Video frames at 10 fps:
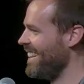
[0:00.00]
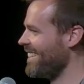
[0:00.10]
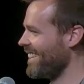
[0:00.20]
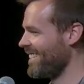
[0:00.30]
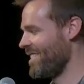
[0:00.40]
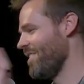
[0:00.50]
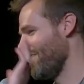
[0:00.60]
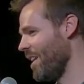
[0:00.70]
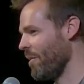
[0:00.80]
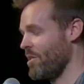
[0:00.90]
you know, like,
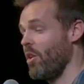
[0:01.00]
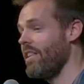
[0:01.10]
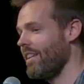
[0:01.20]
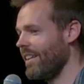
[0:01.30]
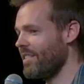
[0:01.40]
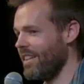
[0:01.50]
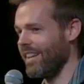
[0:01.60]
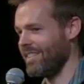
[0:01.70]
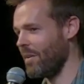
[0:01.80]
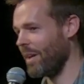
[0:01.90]
anyways, try that later
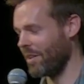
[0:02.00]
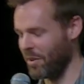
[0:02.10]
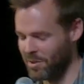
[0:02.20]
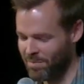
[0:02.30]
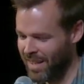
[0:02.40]
today. Tell me how it goes.